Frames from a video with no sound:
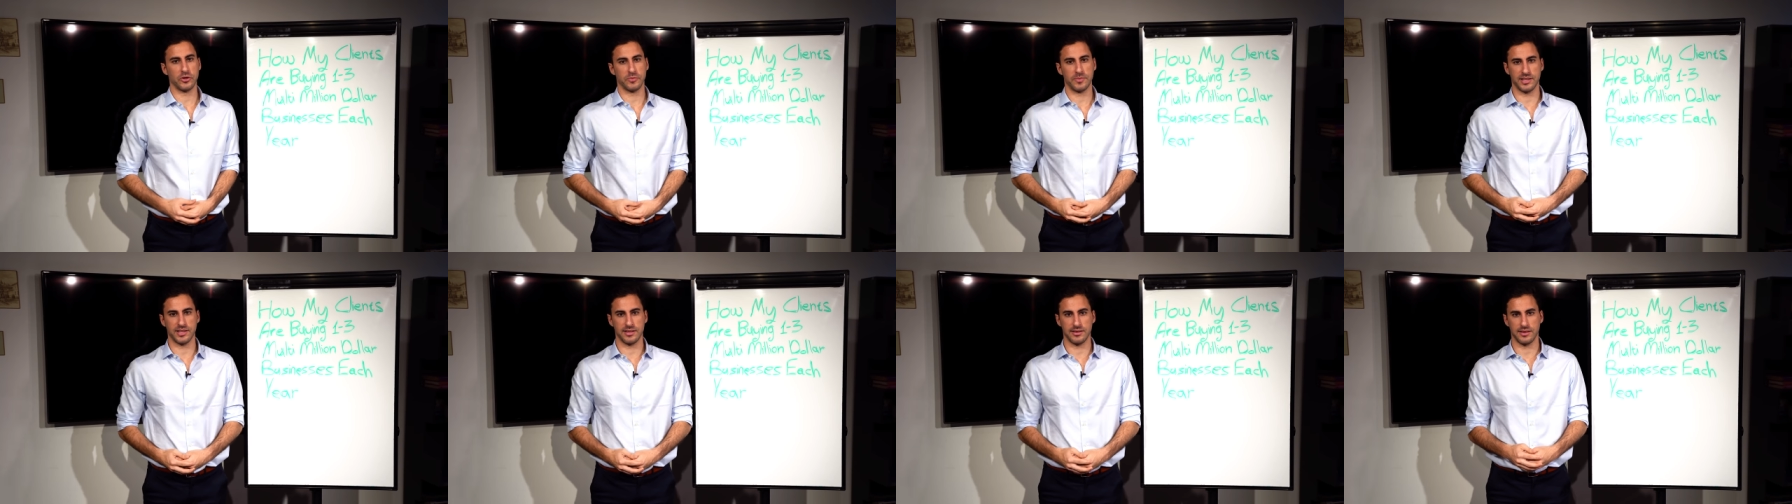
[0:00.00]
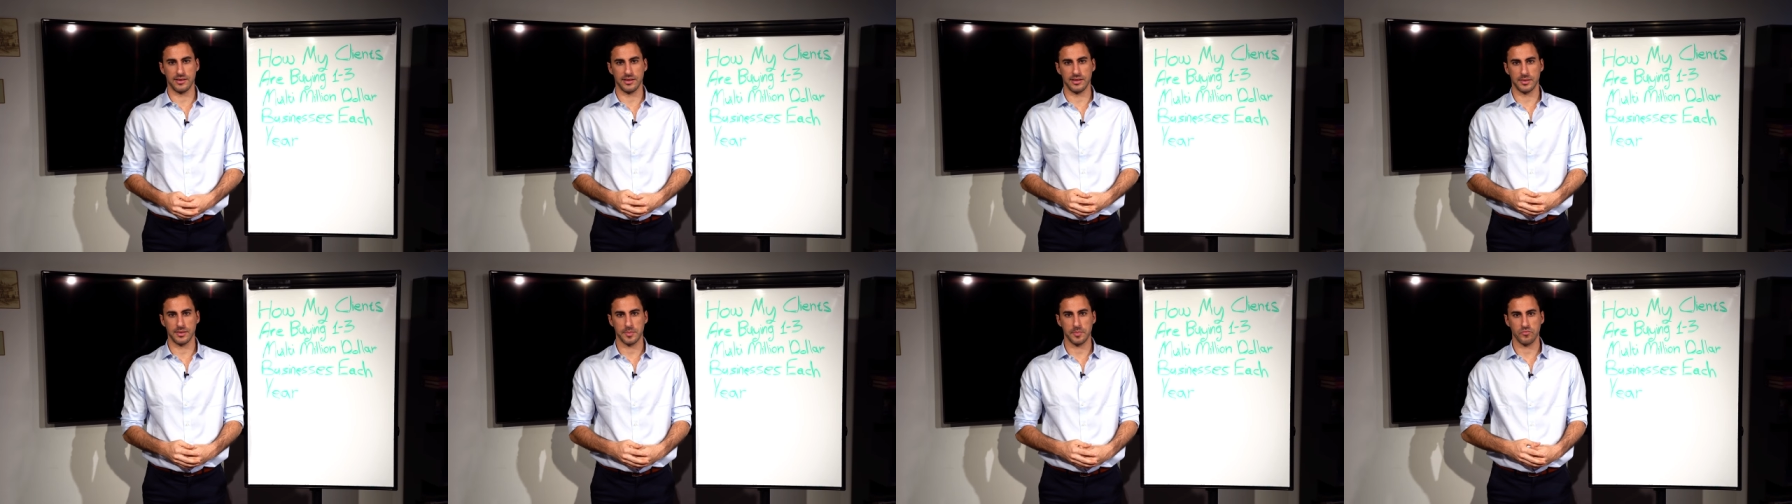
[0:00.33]

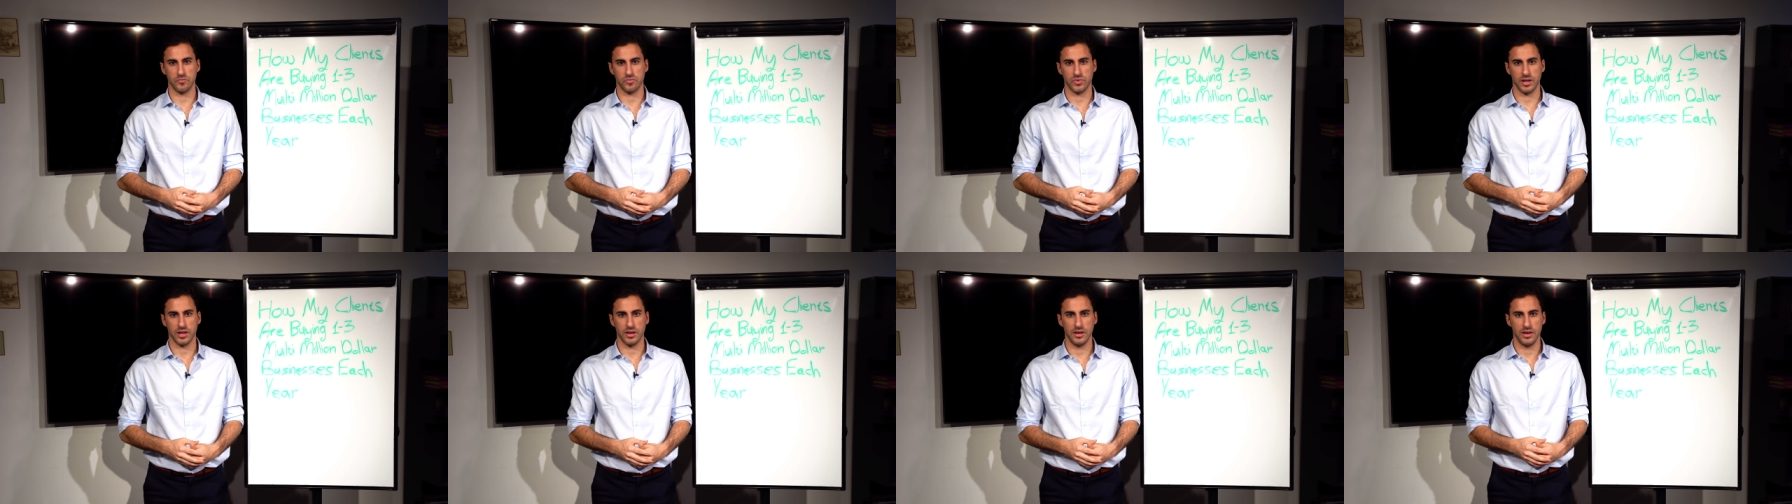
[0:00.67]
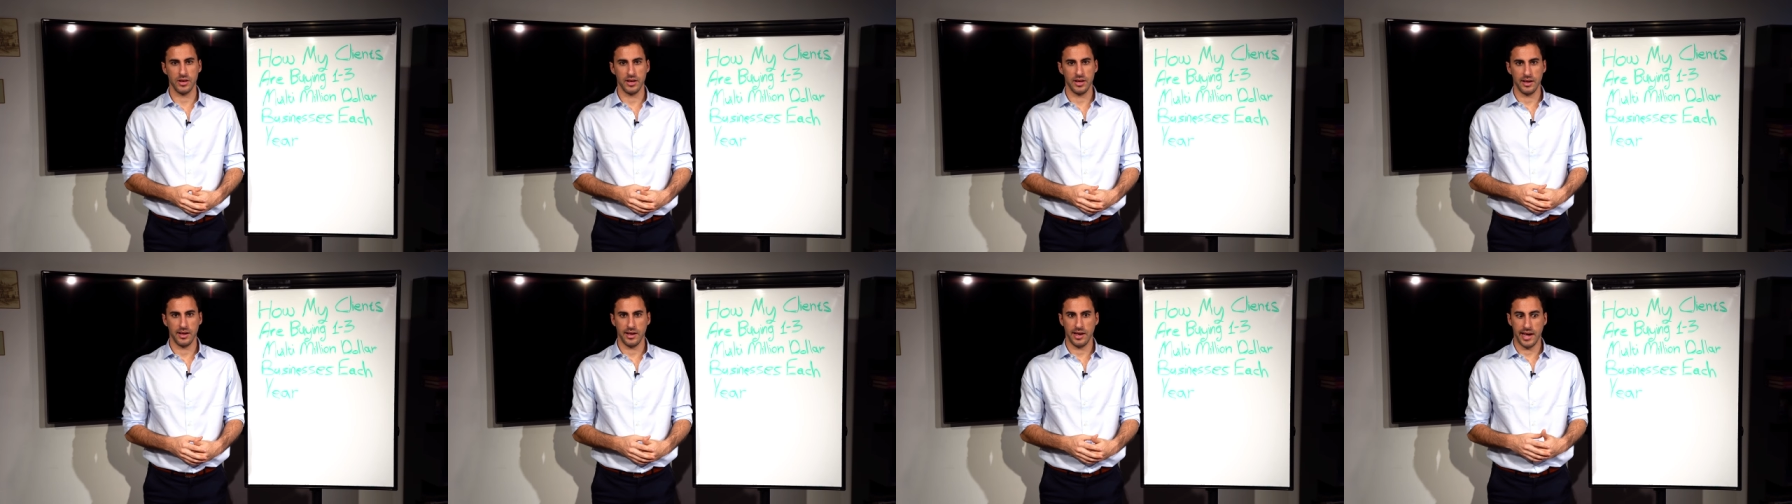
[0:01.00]
businesses.
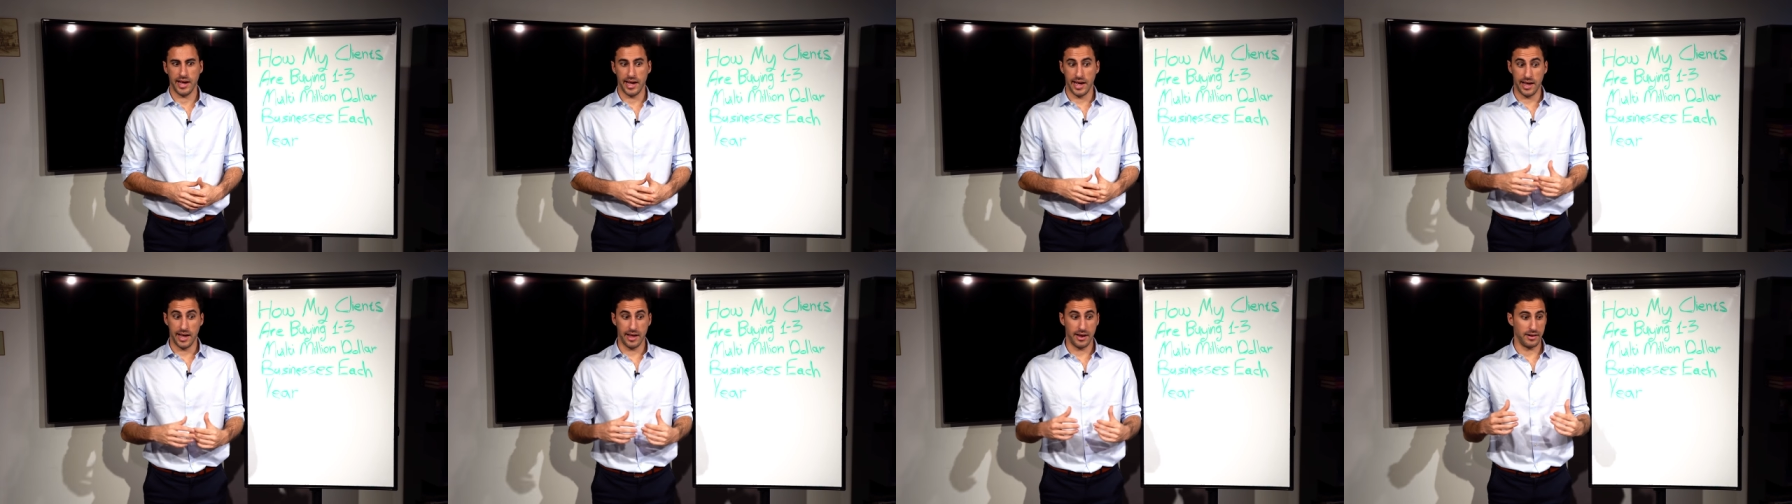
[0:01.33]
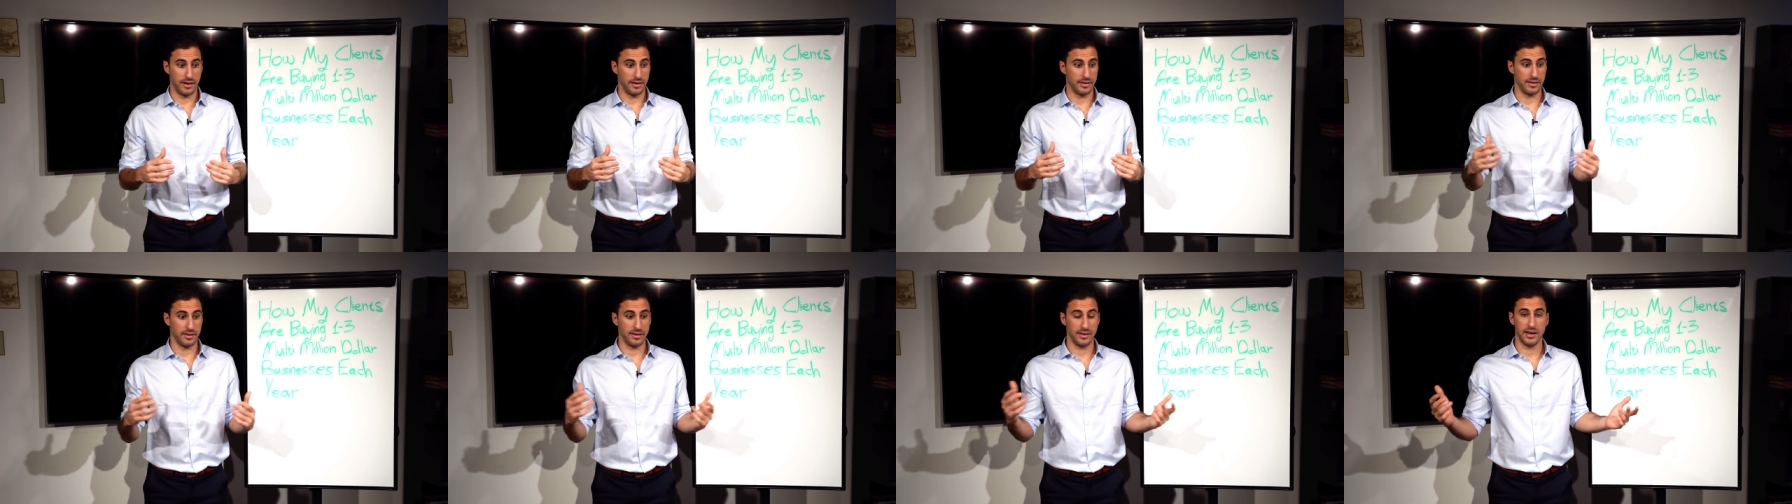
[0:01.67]

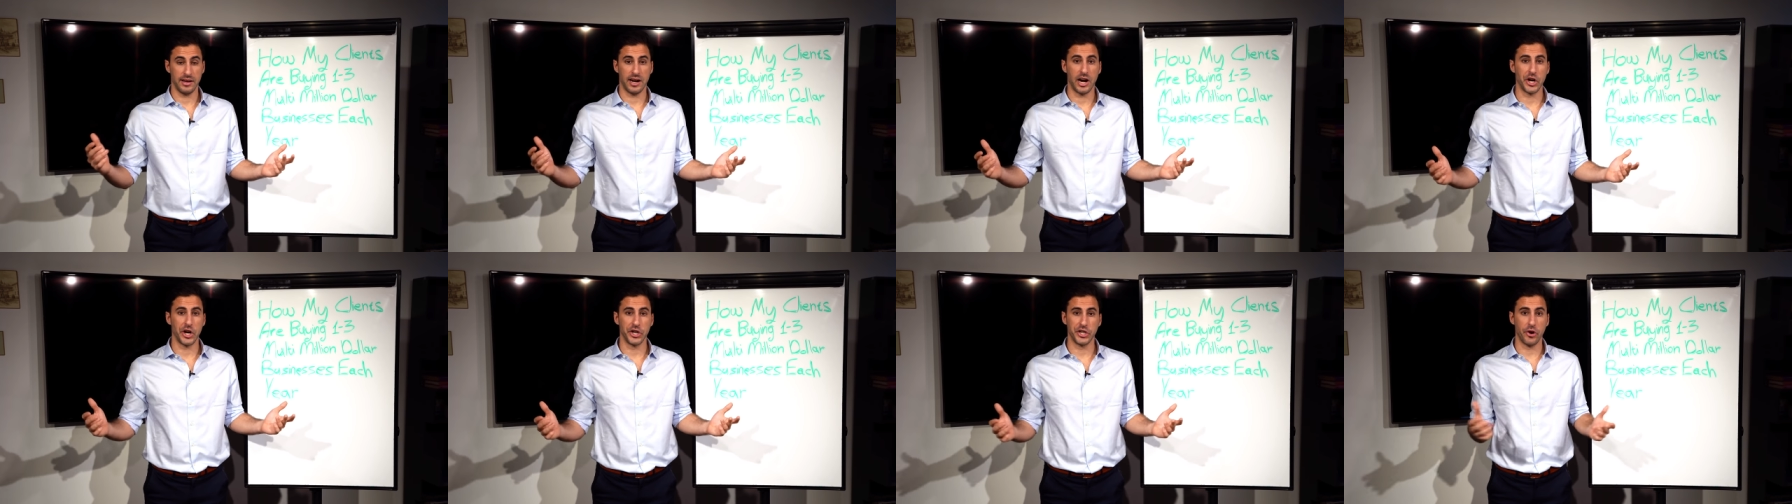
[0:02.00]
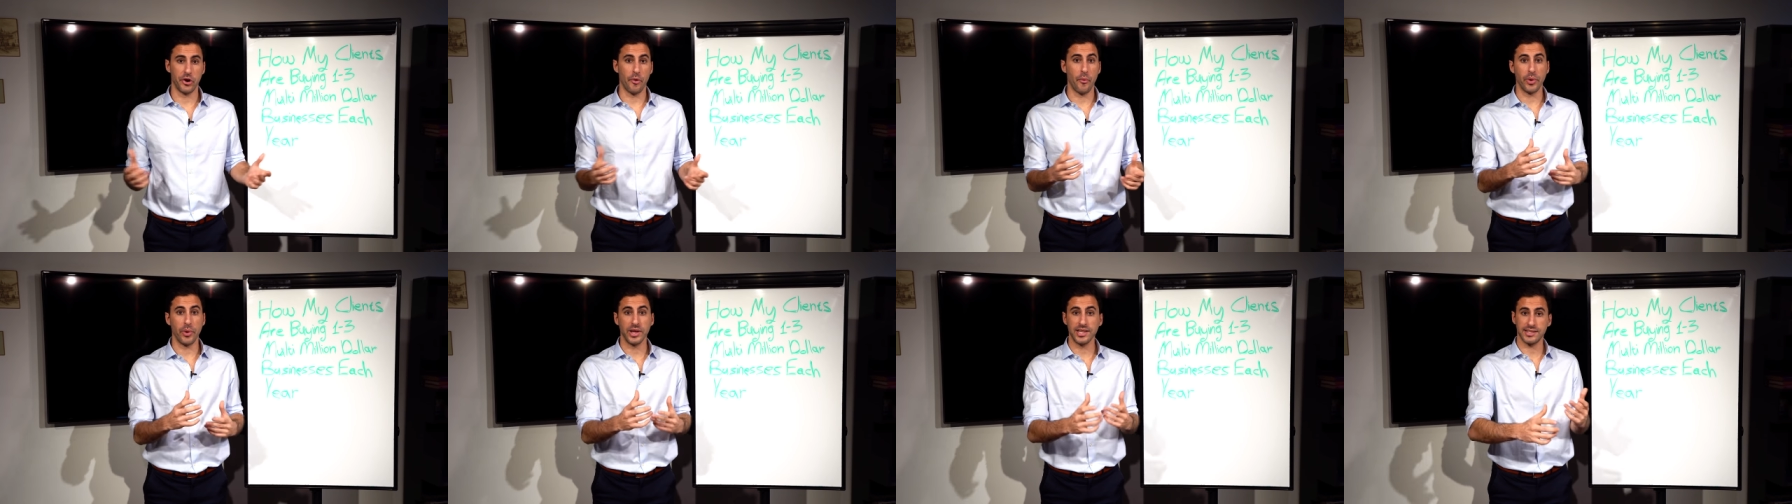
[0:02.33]
And are there
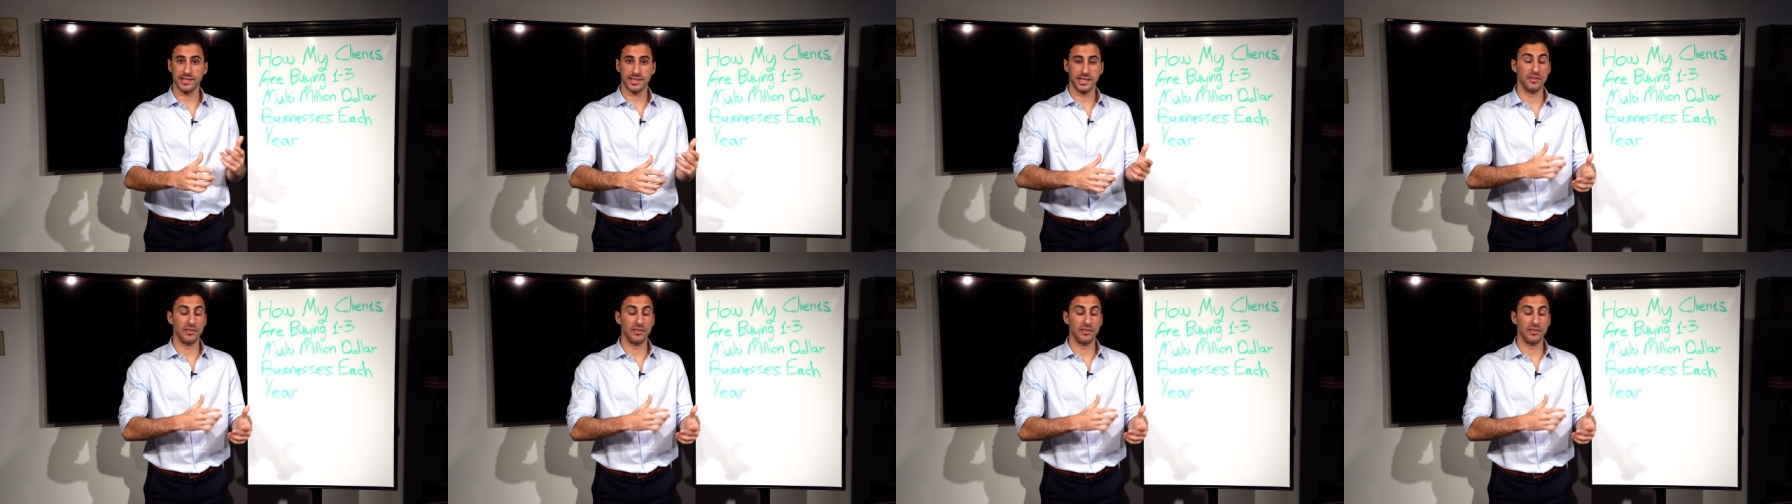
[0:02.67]
risks